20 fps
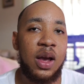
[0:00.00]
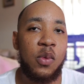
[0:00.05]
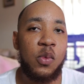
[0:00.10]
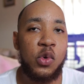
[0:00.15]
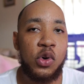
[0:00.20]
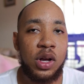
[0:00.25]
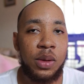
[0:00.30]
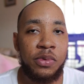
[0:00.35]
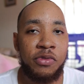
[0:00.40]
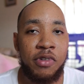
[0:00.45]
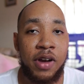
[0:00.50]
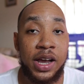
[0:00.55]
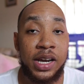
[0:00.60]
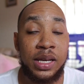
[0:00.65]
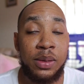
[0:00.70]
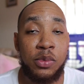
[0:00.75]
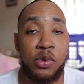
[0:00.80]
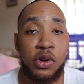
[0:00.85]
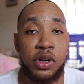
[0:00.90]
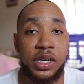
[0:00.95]
I woke up
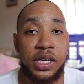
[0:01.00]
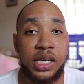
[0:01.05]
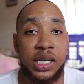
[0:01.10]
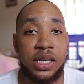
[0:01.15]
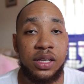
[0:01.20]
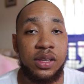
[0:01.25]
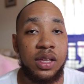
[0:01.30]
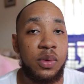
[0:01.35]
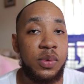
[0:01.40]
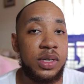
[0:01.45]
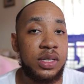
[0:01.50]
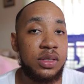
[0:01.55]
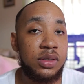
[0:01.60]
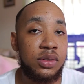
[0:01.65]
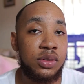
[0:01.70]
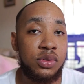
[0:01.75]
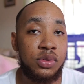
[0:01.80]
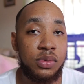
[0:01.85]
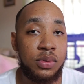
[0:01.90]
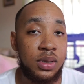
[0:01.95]
Friday morning,
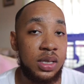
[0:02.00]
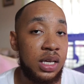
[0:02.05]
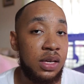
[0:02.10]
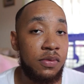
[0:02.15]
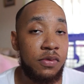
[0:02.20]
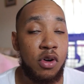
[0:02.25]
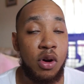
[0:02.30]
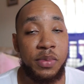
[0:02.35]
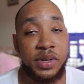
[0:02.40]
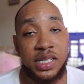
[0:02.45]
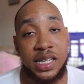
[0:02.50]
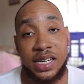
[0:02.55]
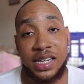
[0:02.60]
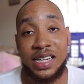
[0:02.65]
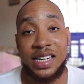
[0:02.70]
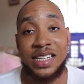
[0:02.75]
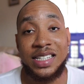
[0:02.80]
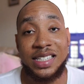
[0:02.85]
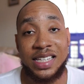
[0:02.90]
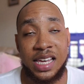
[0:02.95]
he vomited
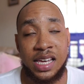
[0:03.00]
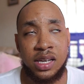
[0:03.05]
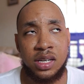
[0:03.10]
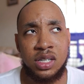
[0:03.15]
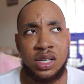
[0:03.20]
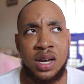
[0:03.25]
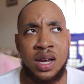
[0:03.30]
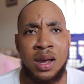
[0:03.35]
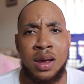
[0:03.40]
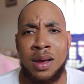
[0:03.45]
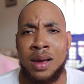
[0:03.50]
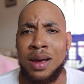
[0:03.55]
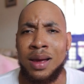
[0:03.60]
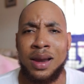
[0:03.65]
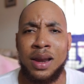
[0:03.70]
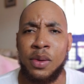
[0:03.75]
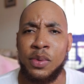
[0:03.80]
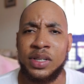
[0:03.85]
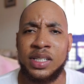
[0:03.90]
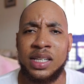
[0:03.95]
in his cage.
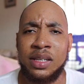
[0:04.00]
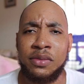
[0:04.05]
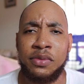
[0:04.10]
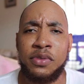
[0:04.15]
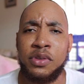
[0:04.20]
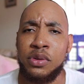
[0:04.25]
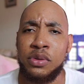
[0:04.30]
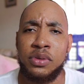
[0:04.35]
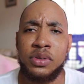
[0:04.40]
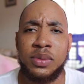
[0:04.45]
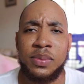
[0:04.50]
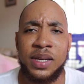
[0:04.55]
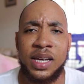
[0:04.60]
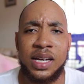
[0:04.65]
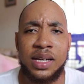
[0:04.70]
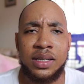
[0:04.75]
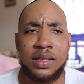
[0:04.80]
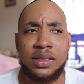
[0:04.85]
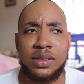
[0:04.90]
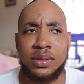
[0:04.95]
And I was confused
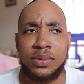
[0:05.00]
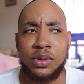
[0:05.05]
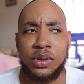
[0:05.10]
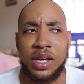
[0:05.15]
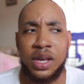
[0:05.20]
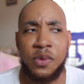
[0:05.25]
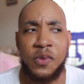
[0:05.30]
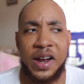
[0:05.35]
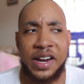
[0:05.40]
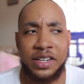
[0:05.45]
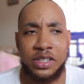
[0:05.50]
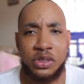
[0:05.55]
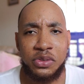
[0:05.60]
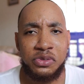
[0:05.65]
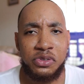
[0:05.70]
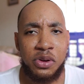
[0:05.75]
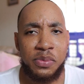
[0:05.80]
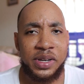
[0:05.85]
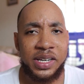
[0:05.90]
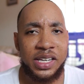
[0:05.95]
because, okay, why did you
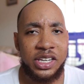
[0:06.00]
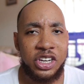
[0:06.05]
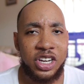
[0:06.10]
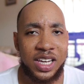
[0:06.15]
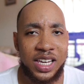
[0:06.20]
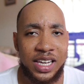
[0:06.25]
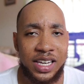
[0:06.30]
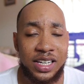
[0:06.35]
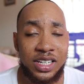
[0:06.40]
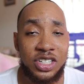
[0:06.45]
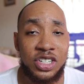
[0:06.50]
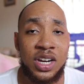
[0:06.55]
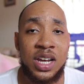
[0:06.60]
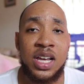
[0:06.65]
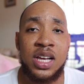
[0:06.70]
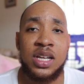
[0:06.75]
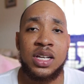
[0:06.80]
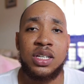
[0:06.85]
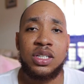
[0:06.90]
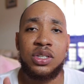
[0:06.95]
vomit in your cage?
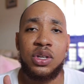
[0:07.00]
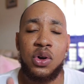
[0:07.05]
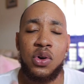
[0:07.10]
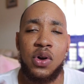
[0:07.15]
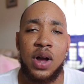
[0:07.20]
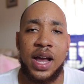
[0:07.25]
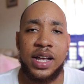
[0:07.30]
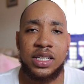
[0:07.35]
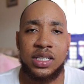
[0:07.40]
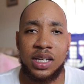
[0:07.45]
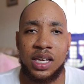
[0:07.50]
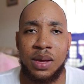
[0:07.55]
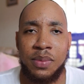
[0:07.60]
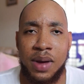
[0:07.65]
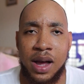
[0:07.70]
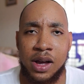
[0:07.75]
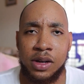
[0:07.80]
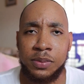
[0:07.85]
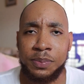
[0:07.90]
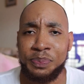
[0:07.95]
So I took him
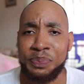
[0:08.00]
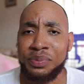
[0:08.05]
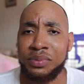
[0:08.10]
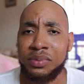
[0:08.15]
out.